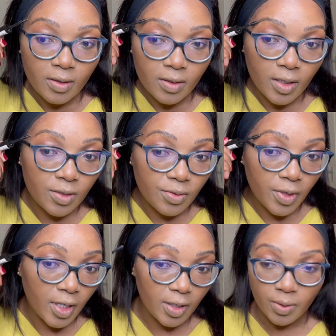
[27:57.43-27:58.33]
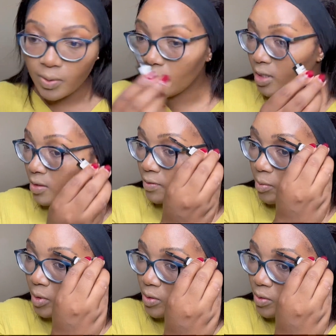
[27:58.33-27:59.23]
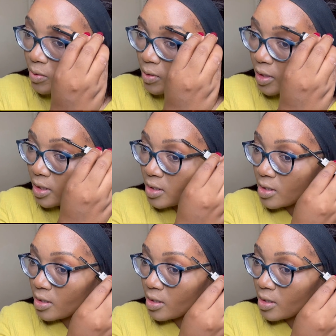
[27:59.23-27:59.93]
there's really no need for me to do that.